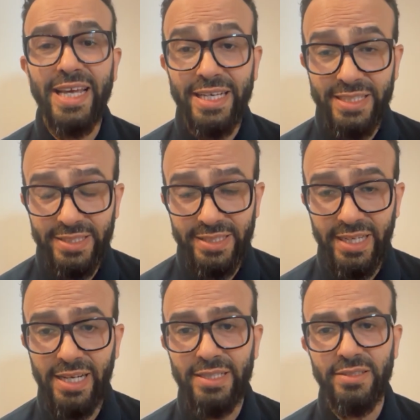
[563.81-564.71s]

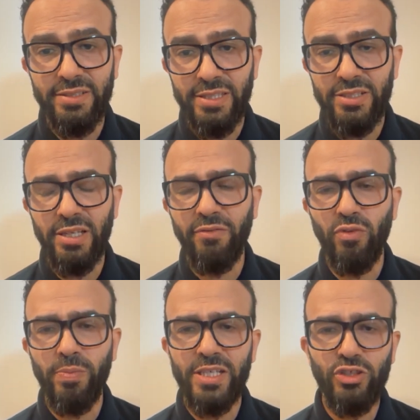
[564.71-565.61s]
extract this
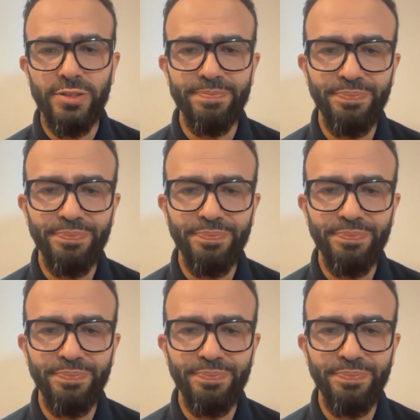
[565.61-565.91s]
information.